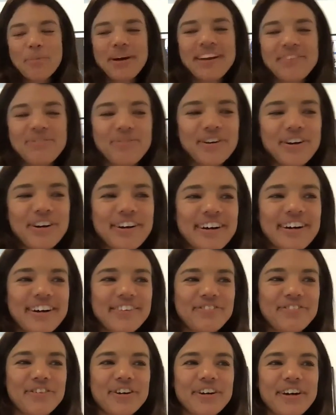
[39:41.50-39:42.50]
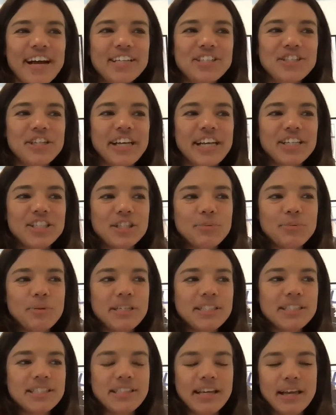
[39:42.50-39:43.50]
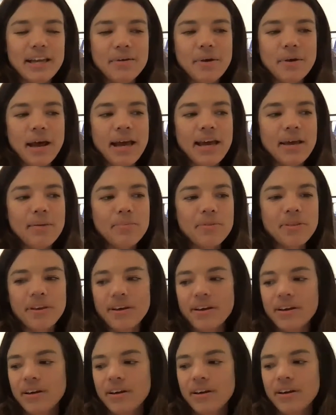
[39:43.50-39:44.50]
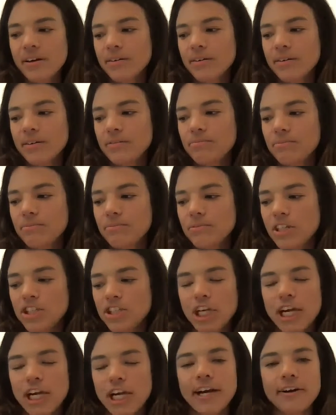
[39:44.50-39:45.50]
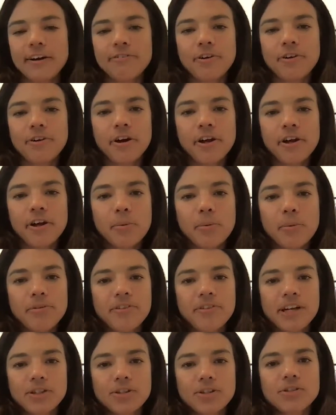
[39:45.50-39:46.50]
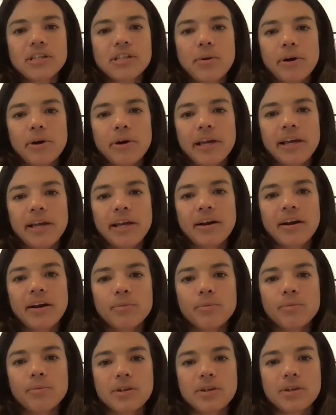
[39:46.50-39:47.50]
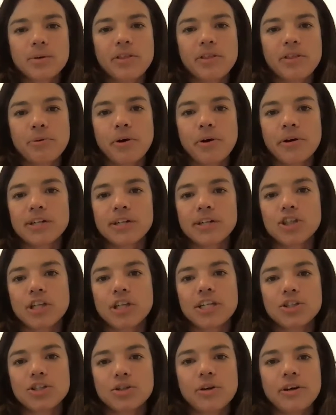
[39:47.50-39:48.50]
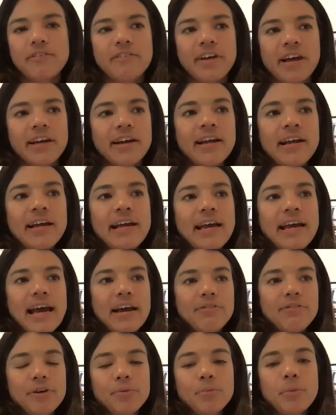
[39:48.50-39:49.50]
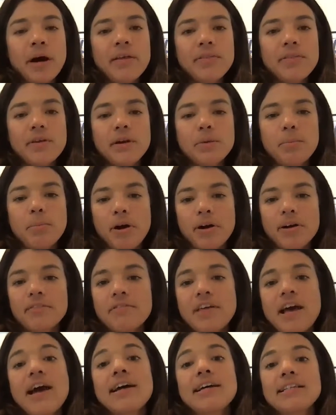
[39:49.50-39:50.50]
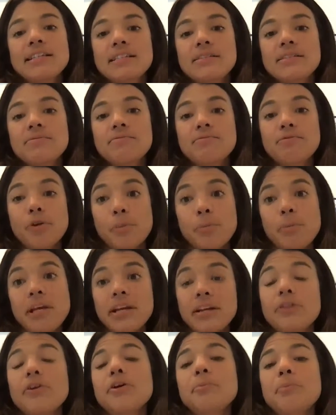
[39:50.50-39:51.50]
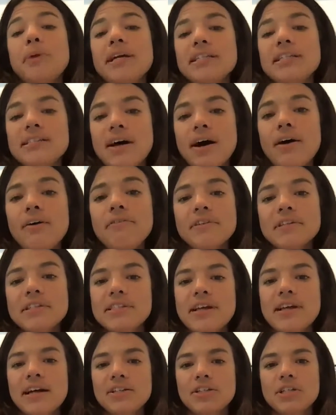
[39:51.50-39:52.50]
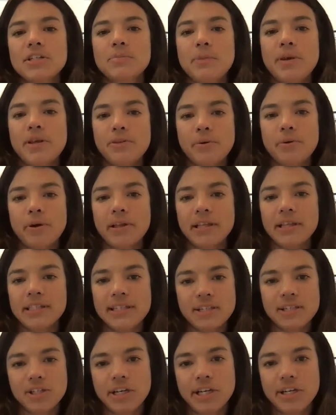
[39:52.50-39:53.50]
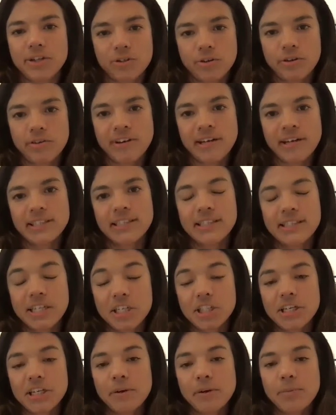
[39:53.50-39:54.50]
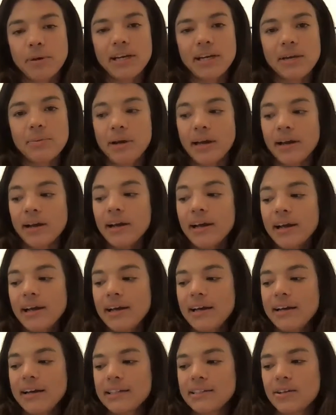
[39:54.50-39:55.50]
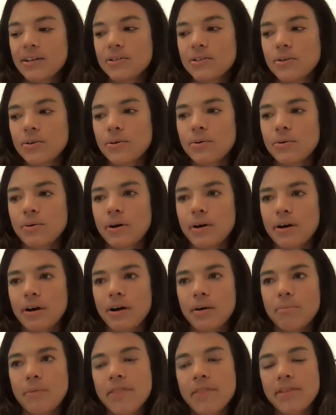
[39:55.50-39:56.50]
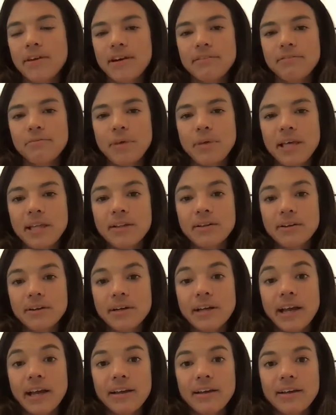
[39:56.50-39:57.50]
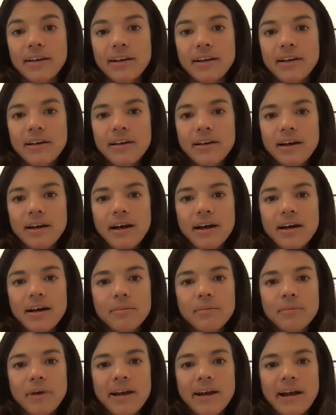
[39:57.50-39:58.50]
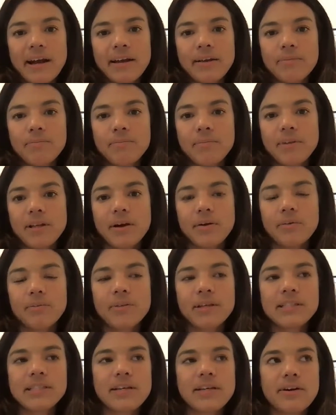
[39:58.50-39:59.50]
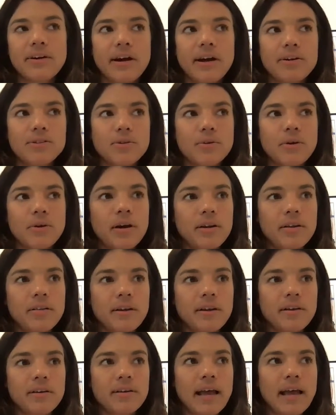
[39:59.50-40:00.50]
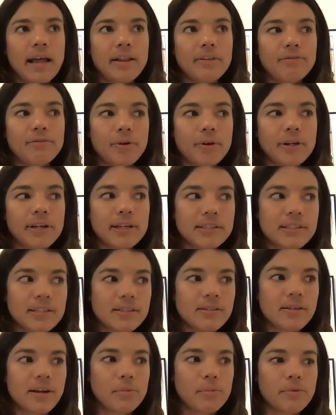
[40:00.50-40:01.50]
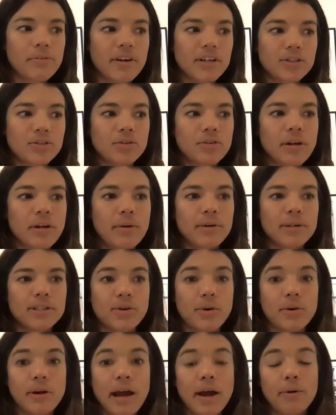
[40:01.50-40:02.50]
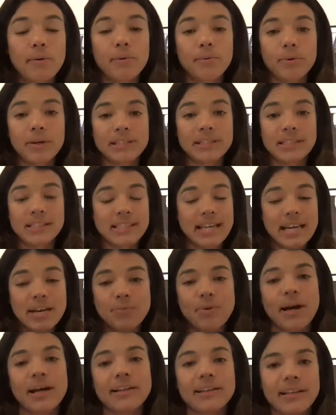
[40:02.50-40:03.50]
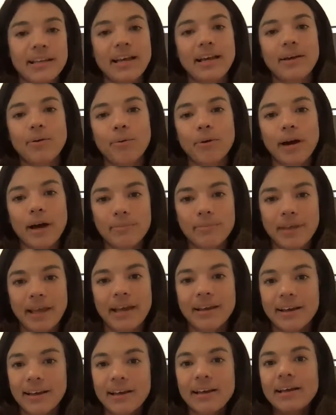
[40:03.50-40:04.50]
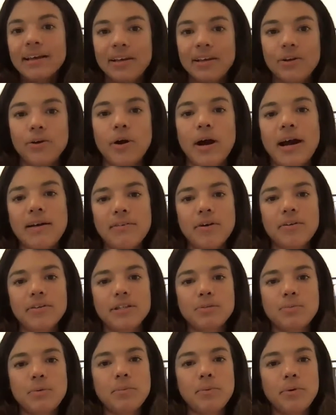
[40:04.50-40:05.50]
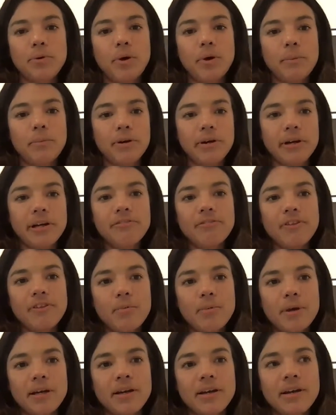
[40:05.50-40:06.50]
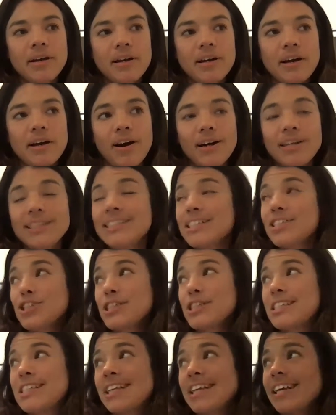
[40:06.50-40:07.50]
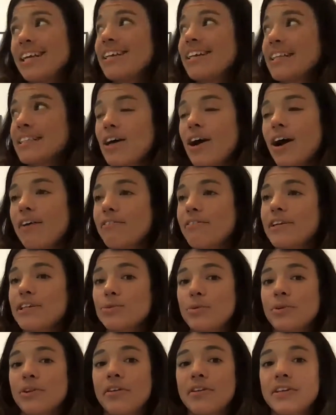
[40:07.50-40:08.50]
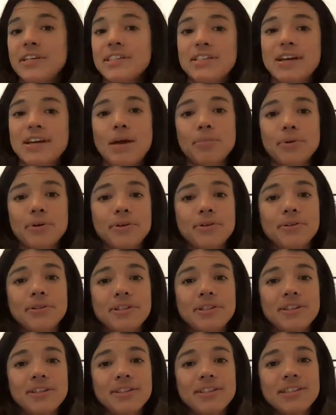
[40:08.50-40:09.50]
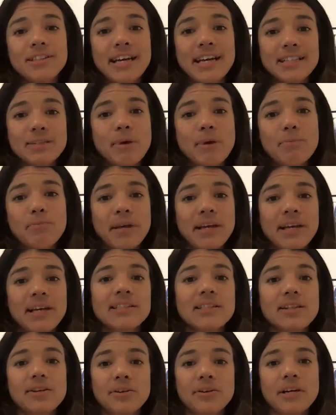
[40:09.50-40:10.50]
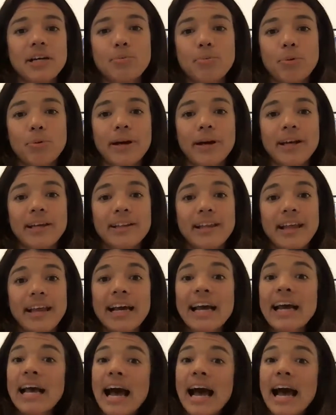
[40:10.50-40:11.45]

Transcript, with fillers: but for for education pieces, I I am the the chair for our Young Professionals Network here, and so yeah. we throw an educational event every month. And a part of that is for me to learn myself. It's not just me throwing this educational event to teach everybody, but it's also a, a method of me learning. Um, And I, you know, this year I also on the California's Young Professional Network. So now it's a statewide thing where I'm like, you know, I have all these people who I'm learning from. And honestly, just sitting in this office with all these top producers, that's my biggest learning point. Like, I,